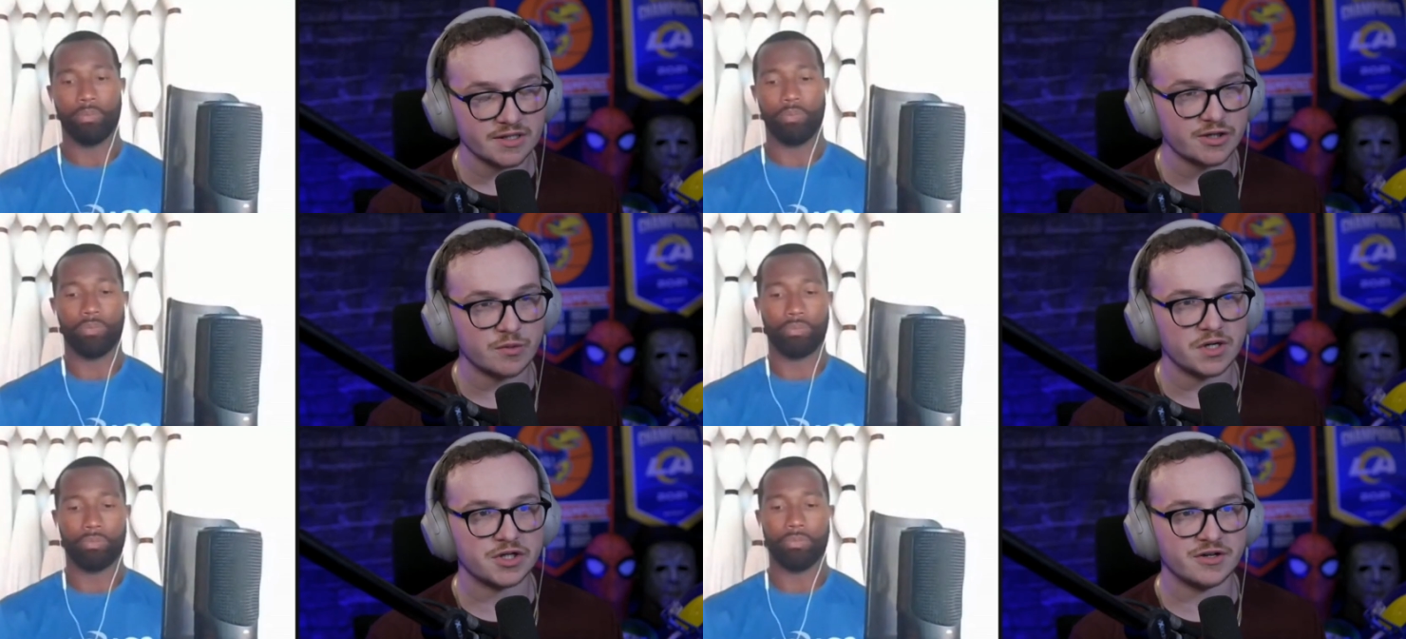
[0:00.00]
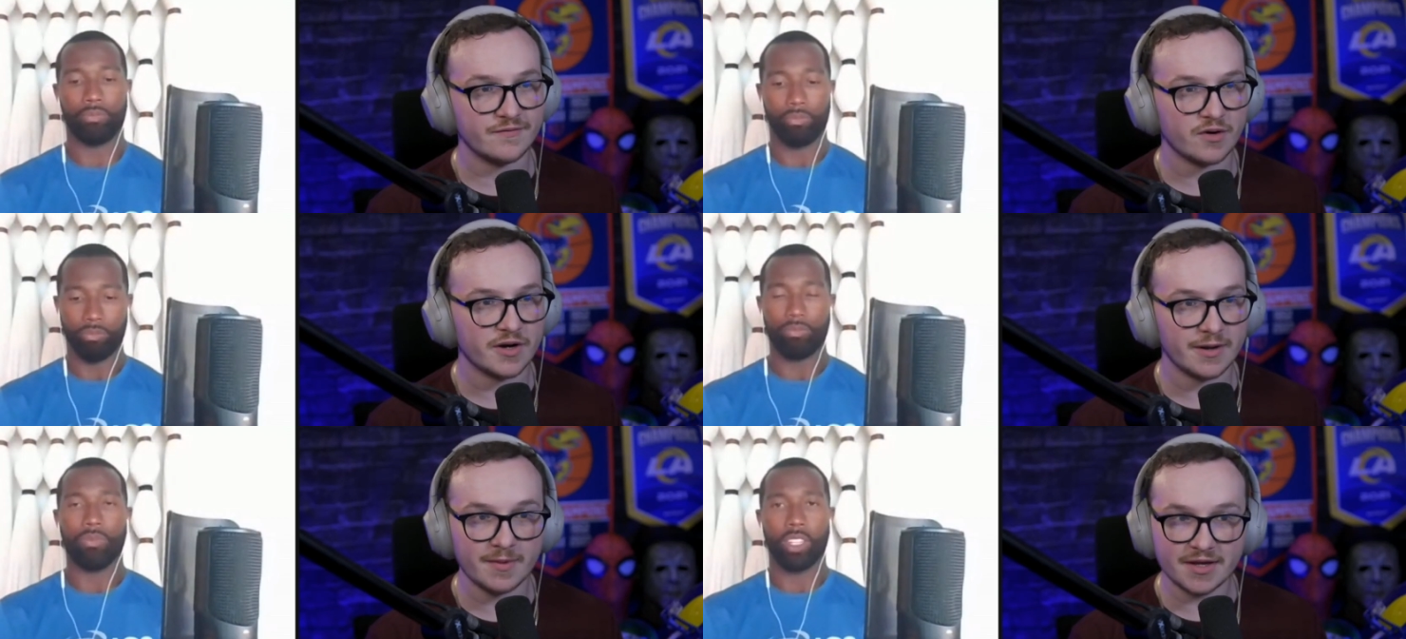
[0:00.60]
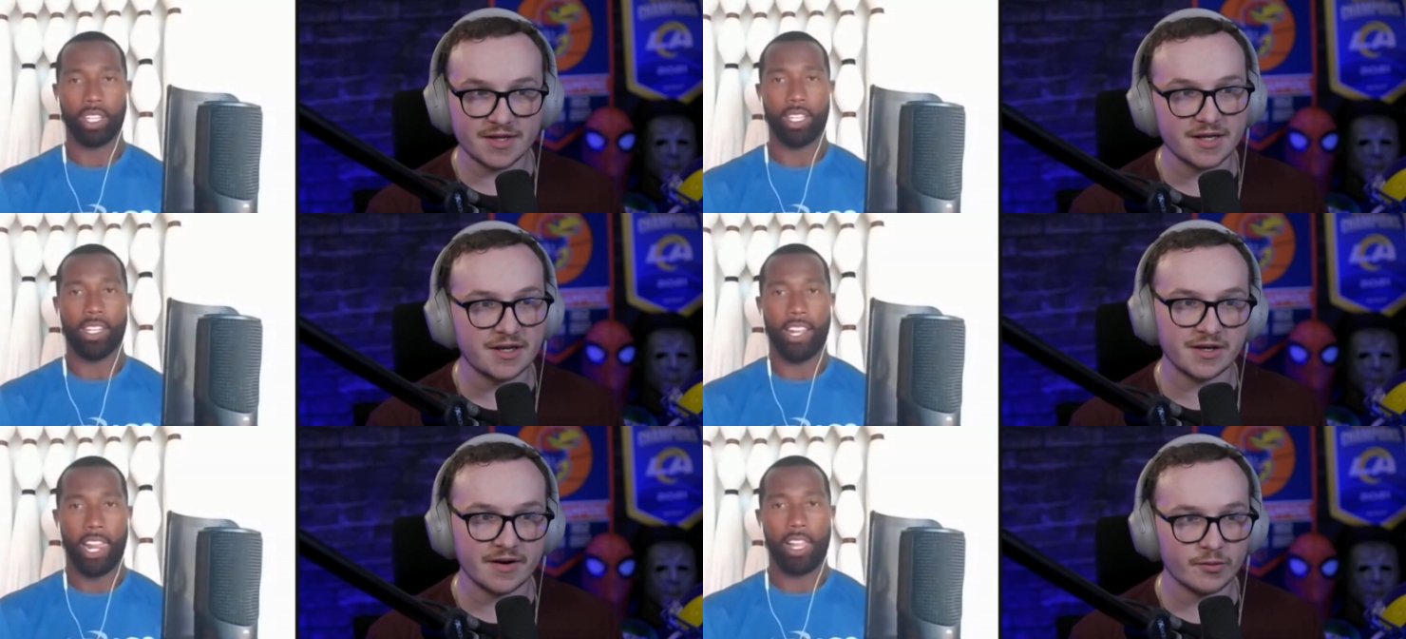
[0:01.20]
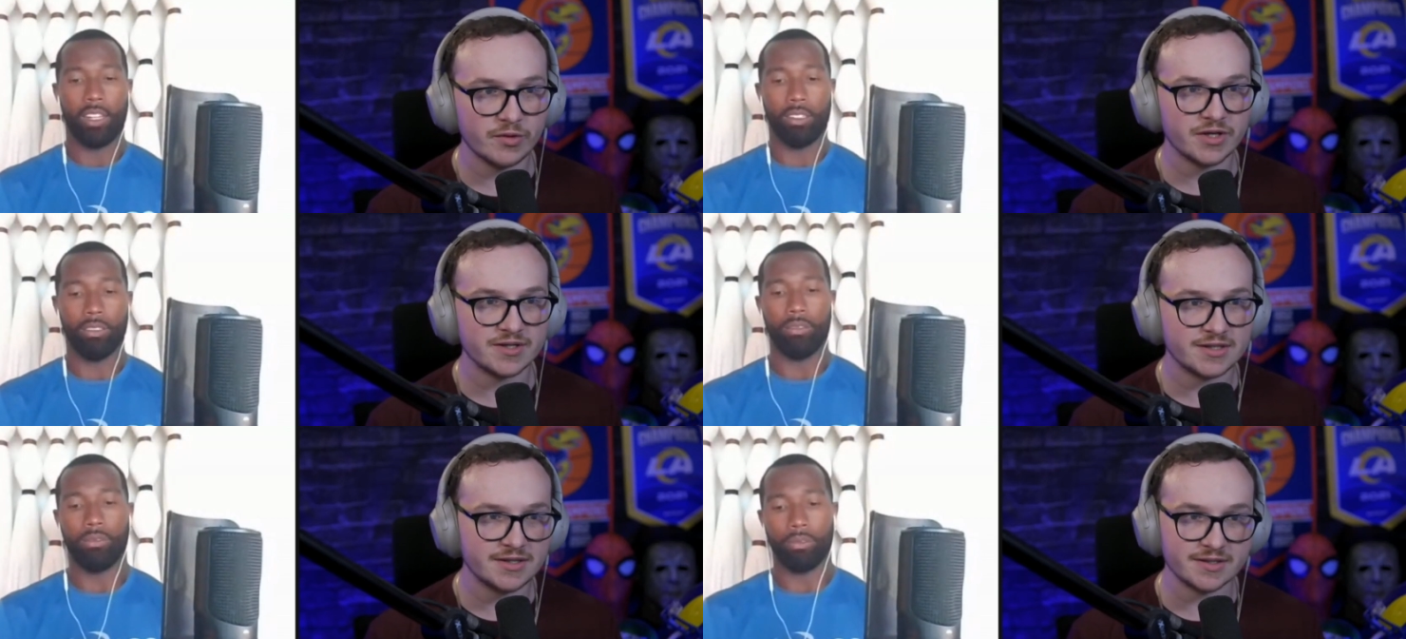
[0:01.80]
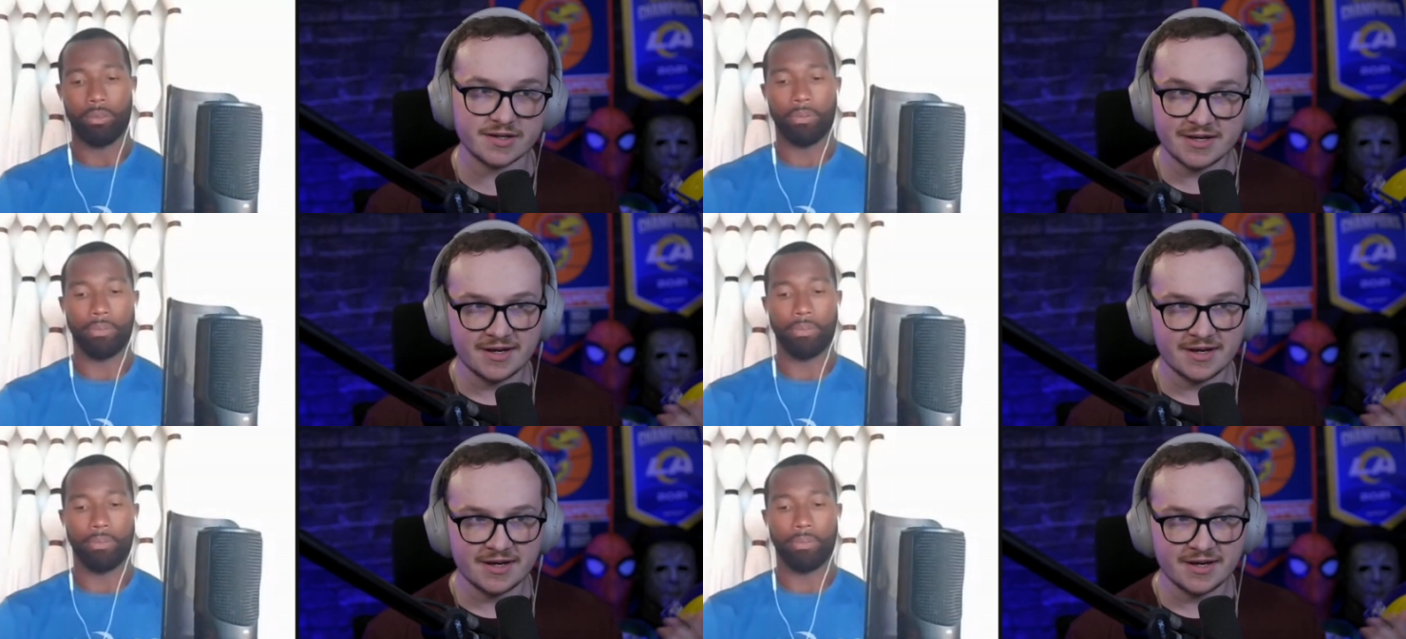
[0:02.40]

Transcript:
Speaker 1: situation for him. I think he could have a really good season.